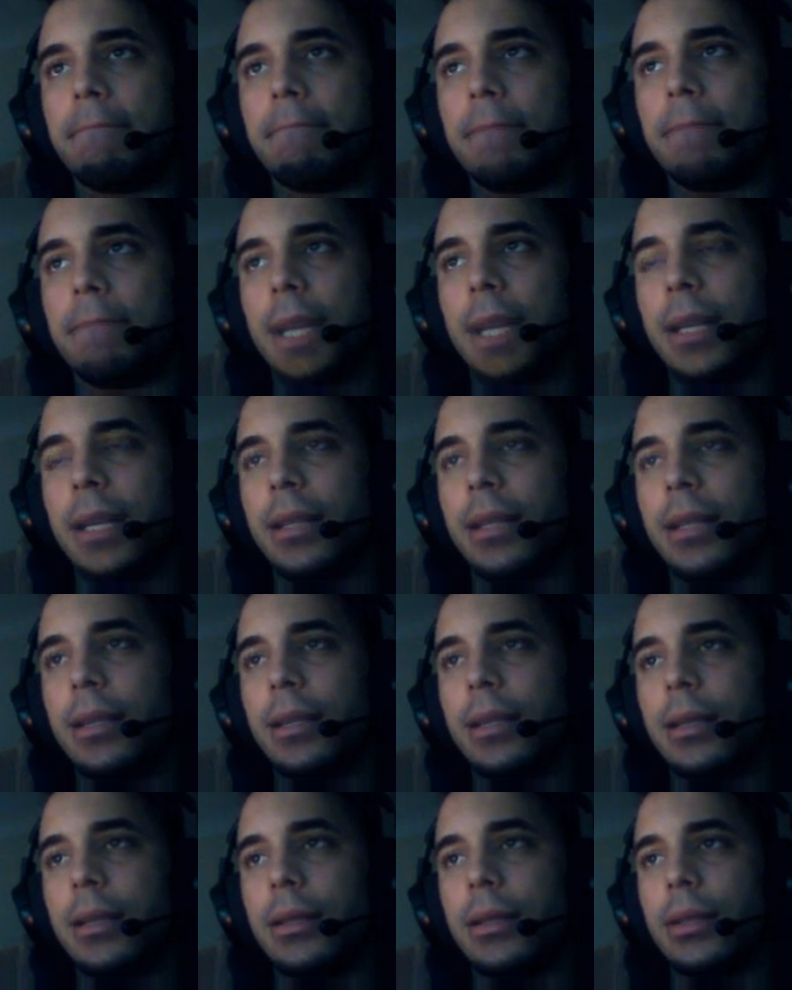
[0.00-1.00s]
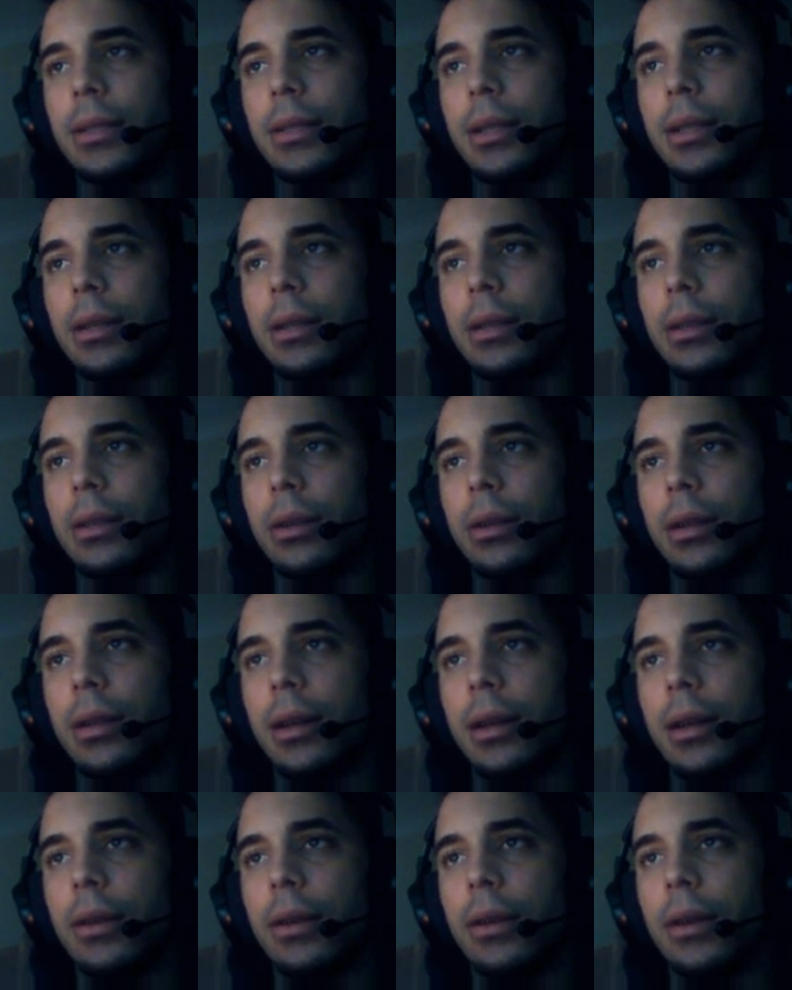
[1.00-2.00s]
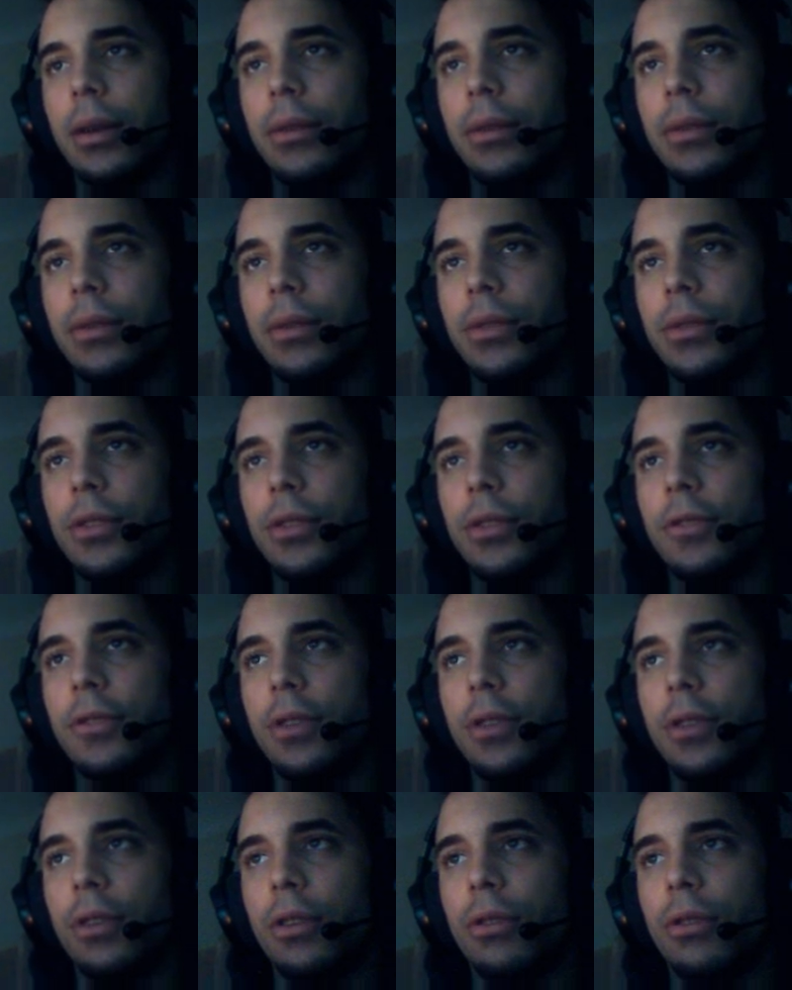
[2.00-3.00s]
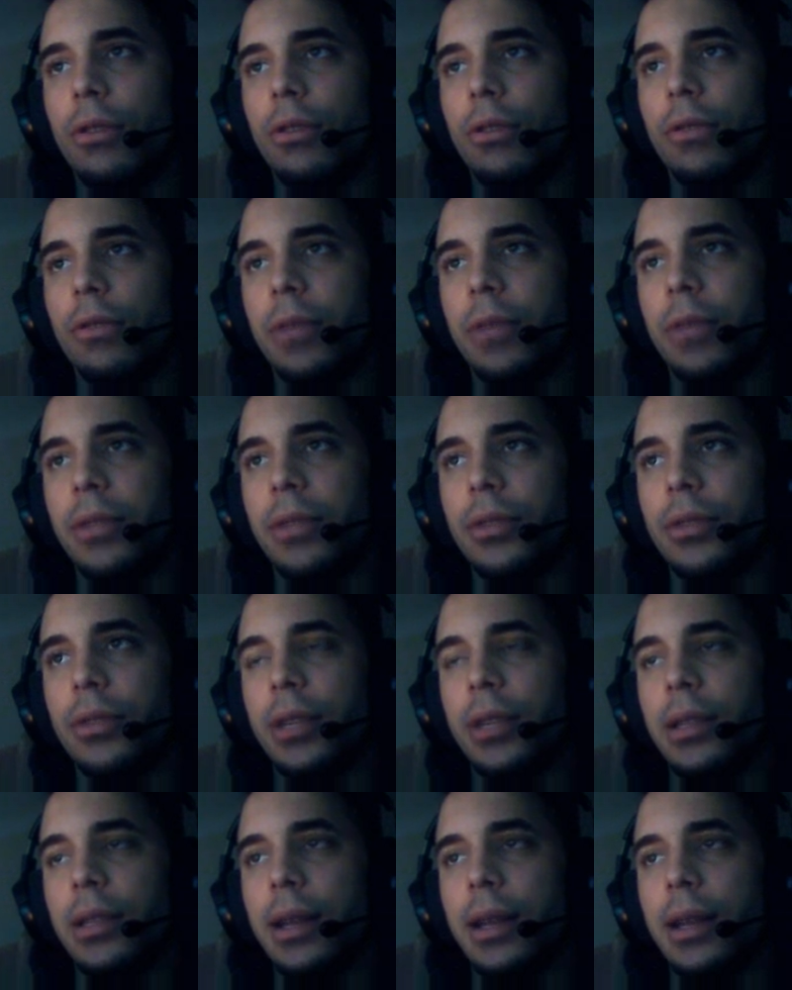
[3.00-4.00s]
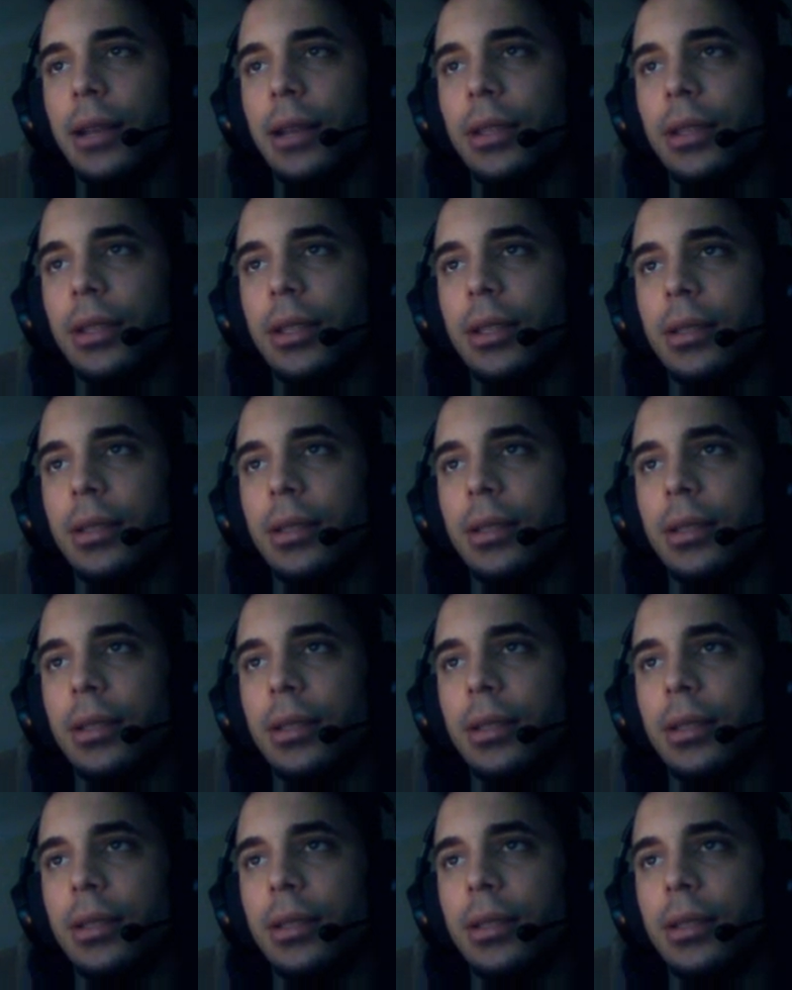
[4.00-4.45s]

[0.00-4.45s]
yeah, this just didn't look that great. It was too far gone for me to try to catch this.